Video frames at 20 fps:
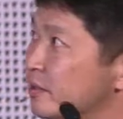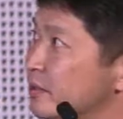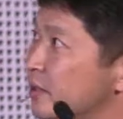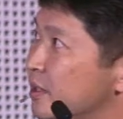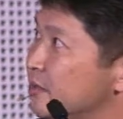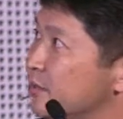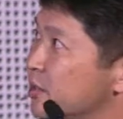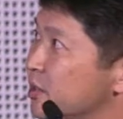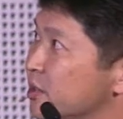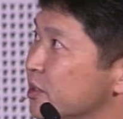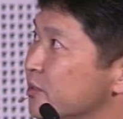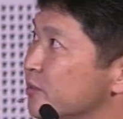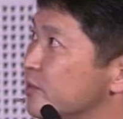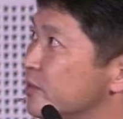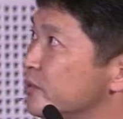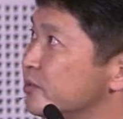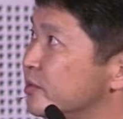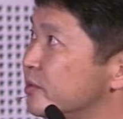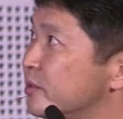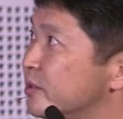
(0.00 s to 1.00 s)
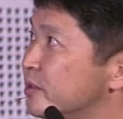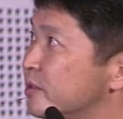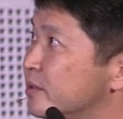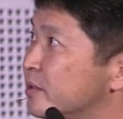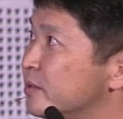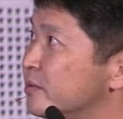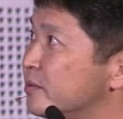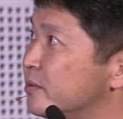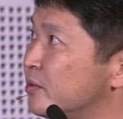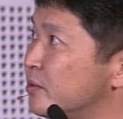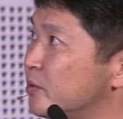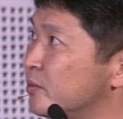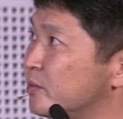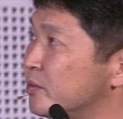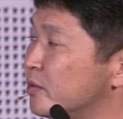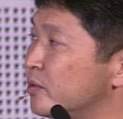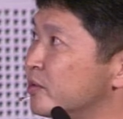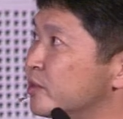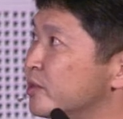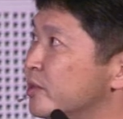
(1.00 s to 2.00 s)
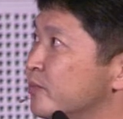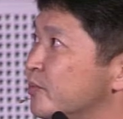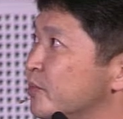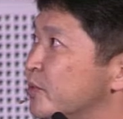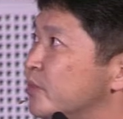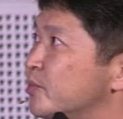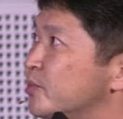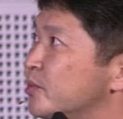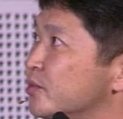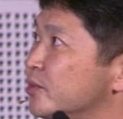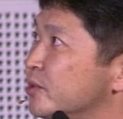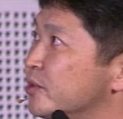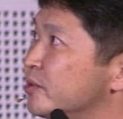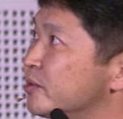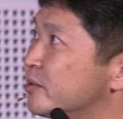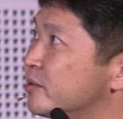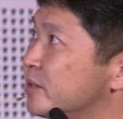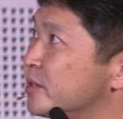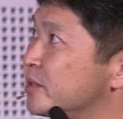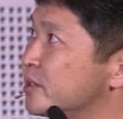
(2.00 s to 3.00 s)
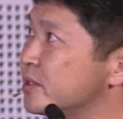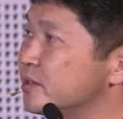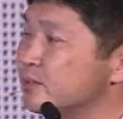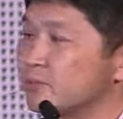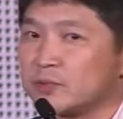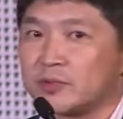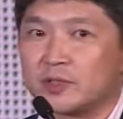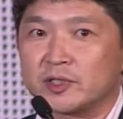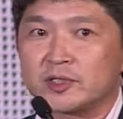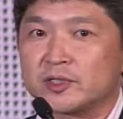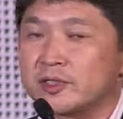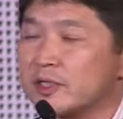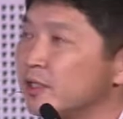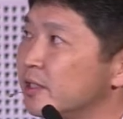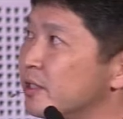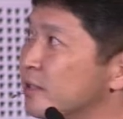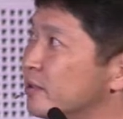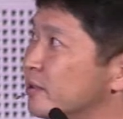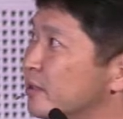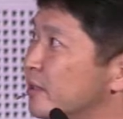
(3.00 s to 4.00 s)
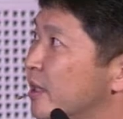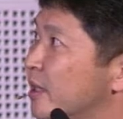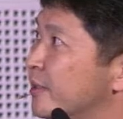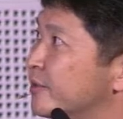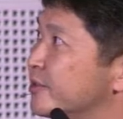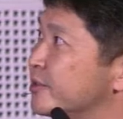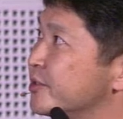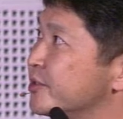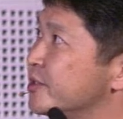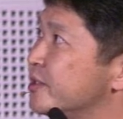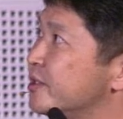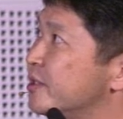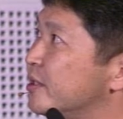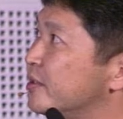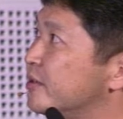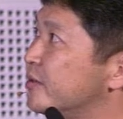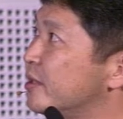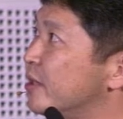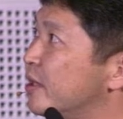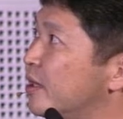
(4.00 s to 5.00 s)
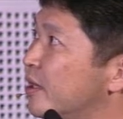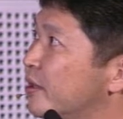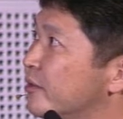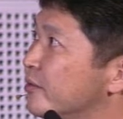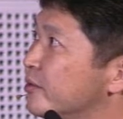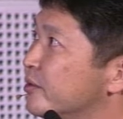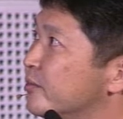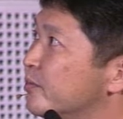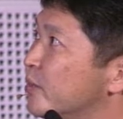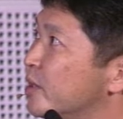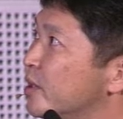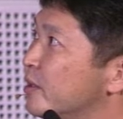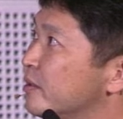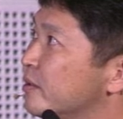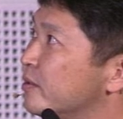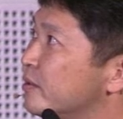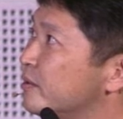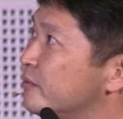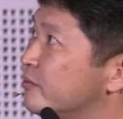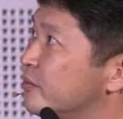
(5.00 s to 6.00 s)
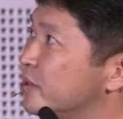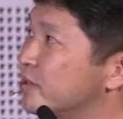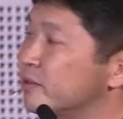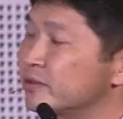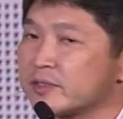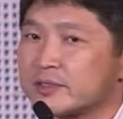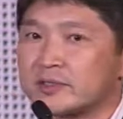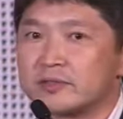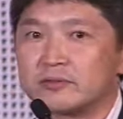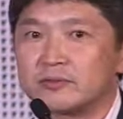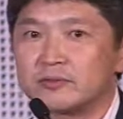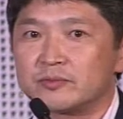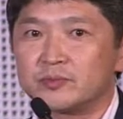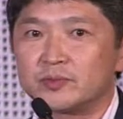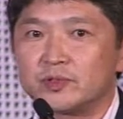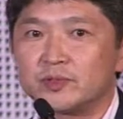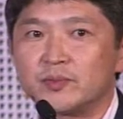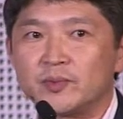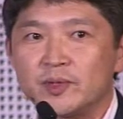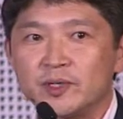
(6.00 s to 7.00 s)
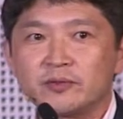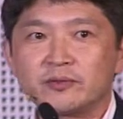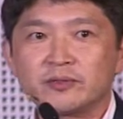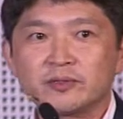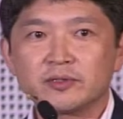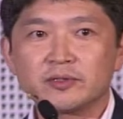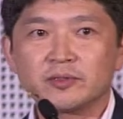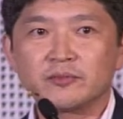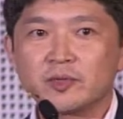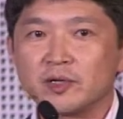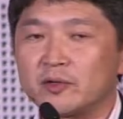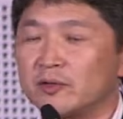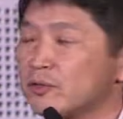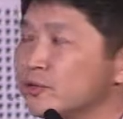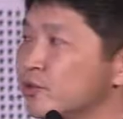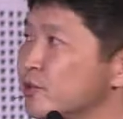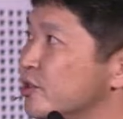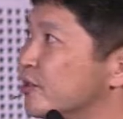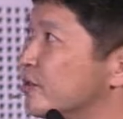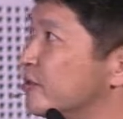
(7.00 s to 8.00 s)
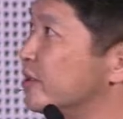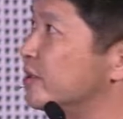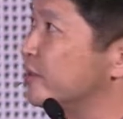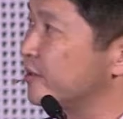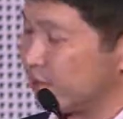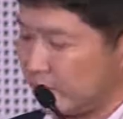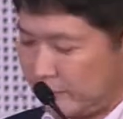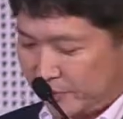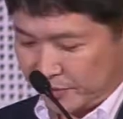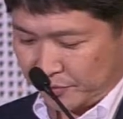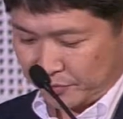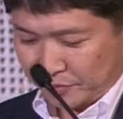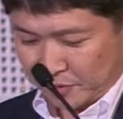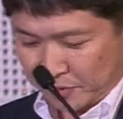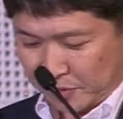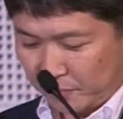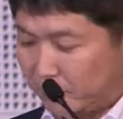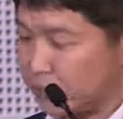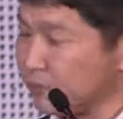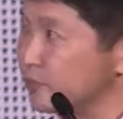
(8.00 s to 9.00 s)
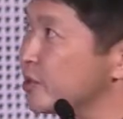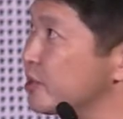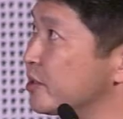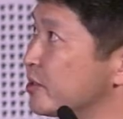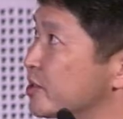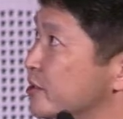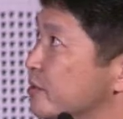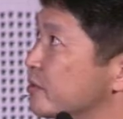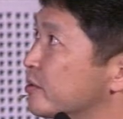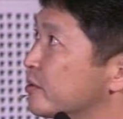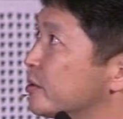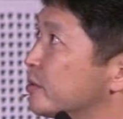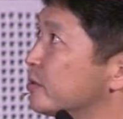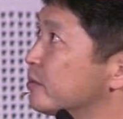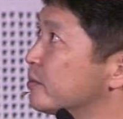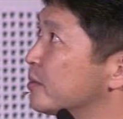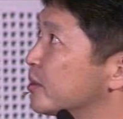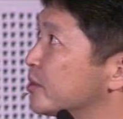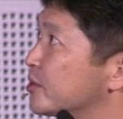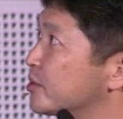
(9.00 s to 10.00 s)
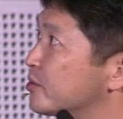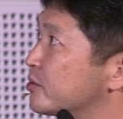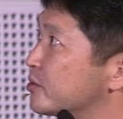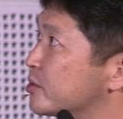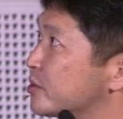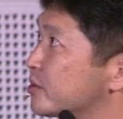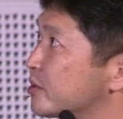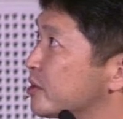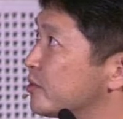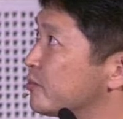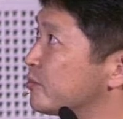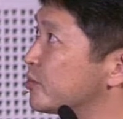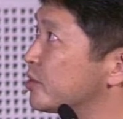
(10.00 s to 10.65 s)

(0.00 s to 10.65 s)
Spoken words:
believe all the people in this place understand how the PEG works to prevent the biological attacks. So I will just skip